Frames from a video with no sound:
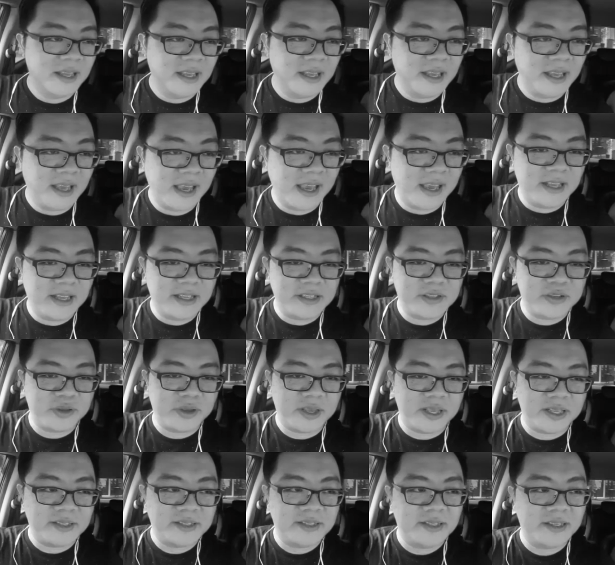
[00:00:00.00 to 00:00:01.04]
And as
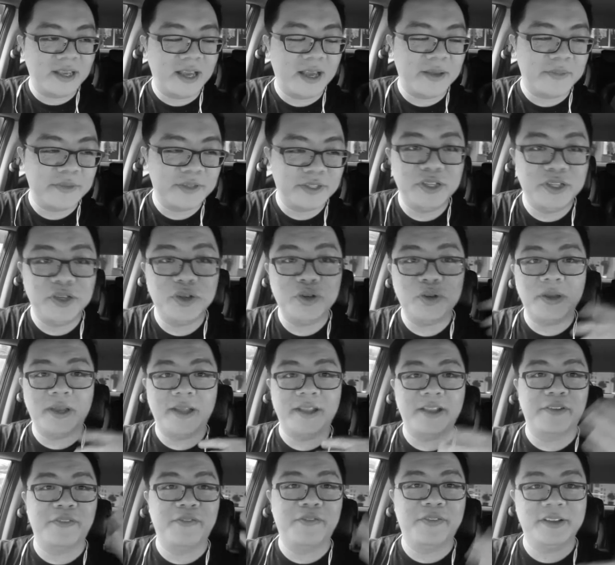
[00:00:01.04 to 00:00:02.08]
you can see, I'm still
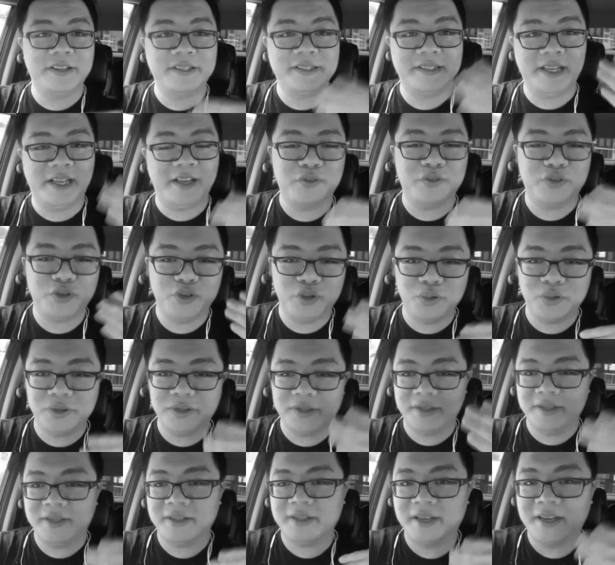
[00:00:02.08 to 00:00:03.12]
in the first day of shoot.
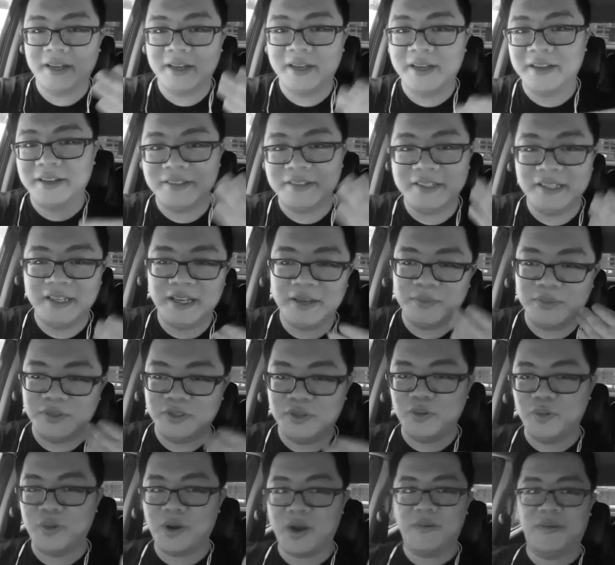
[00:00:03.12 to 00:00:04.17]
You see, I'm
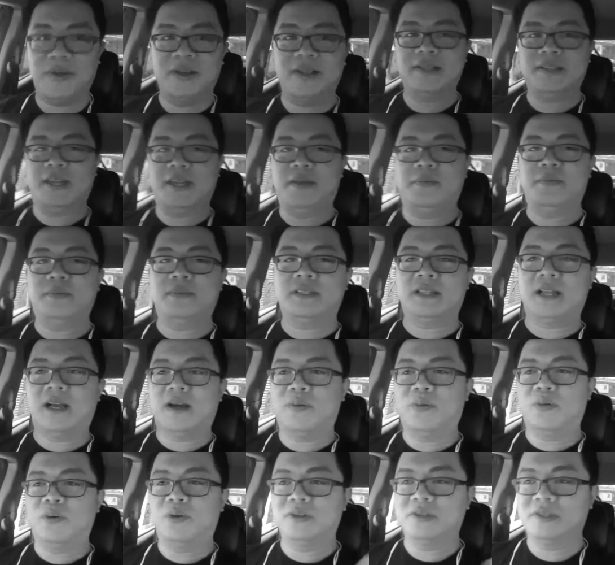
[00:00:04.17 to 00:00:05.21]
still wearing the same
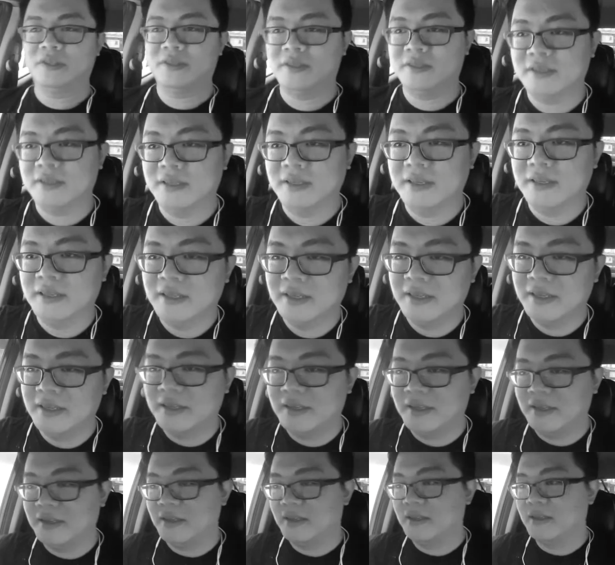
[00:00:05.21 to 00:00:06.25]
Star Wars
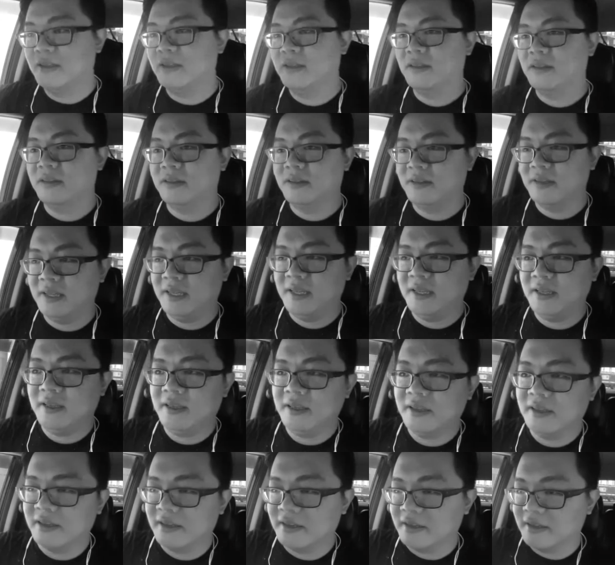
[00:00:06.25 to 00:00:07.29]

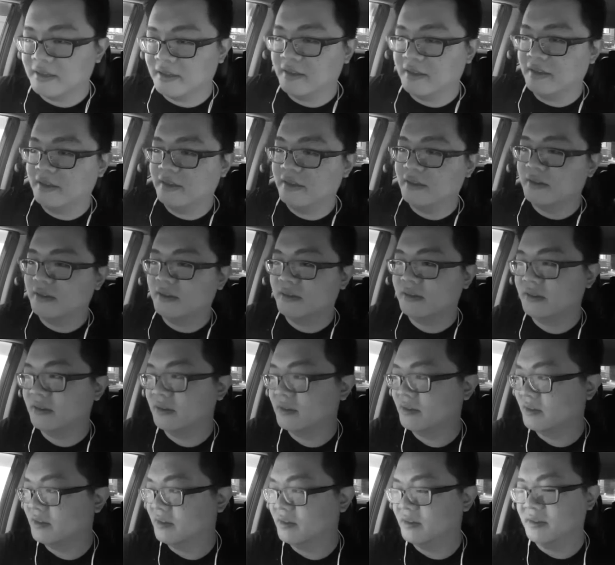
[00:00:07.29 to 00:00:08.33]
nerdy
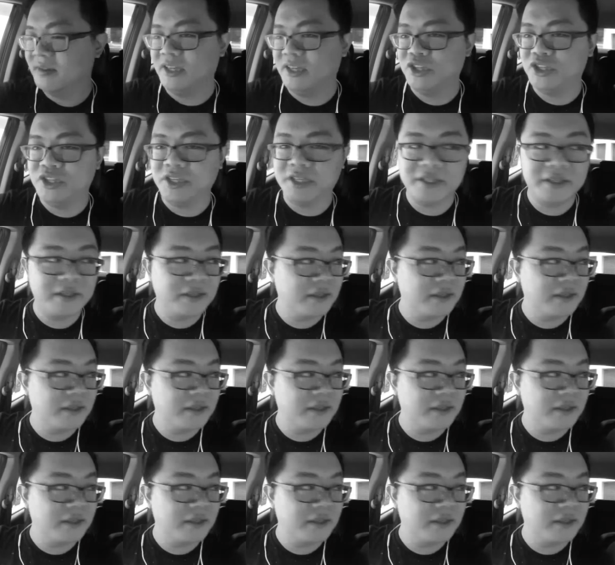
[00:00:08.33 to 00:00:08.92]
t-shirt.